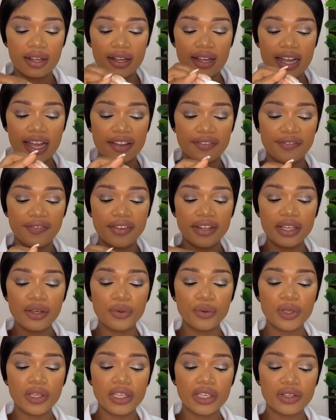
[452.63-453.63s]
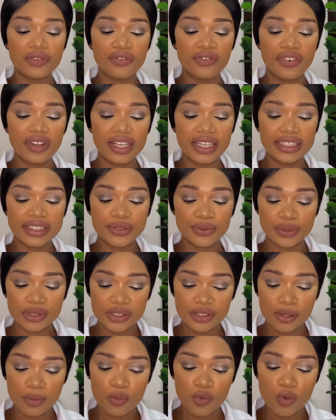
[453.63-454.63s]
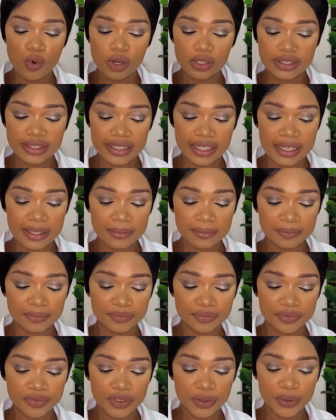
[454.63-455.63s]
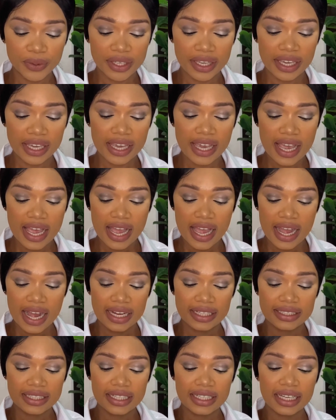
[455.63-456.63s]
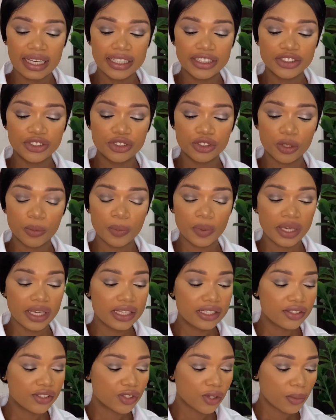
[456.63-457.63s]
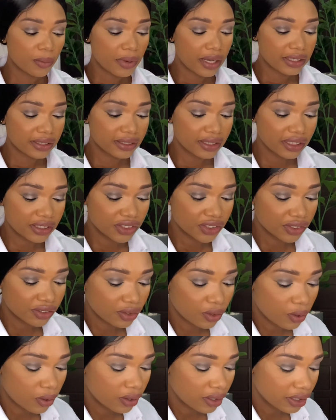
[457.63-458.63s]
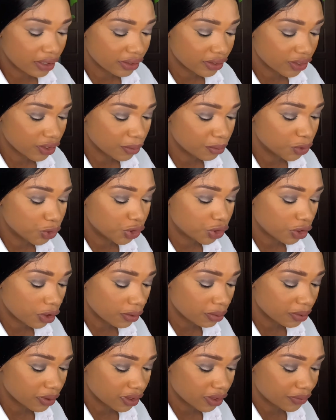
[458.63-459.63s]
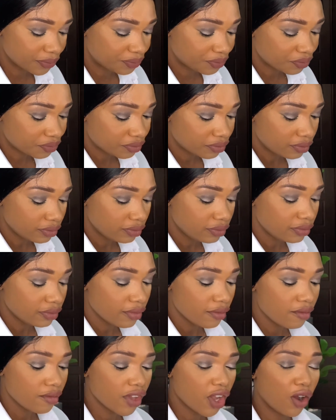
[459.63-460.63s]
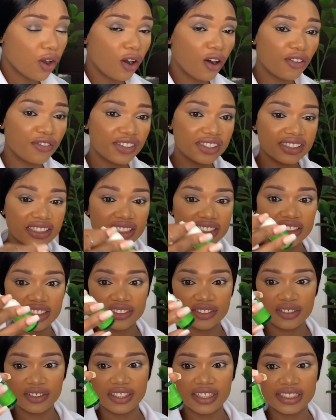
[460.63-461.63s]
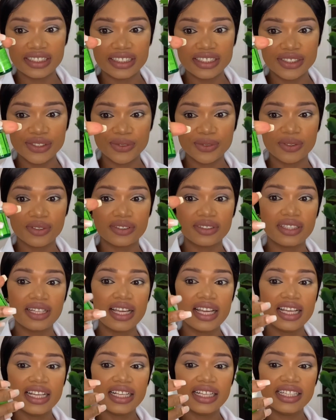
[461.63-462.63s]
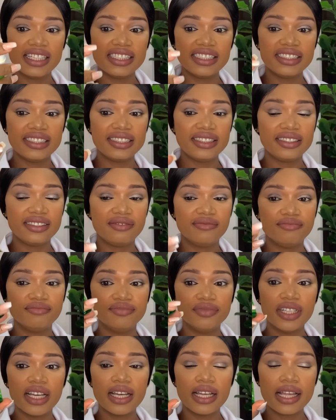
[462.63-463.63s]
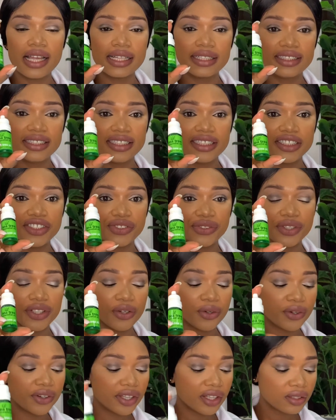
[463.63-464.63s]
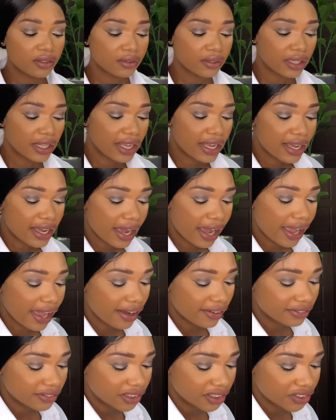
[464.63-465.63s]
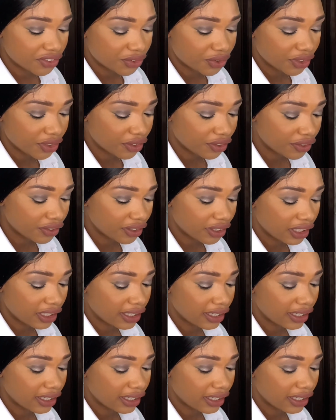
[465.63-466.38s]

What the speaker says: I fill it with some water. Okay, and then I drop in some essential oil, some drops of essential oil. This one is tea tree oil. I have tea tree oil.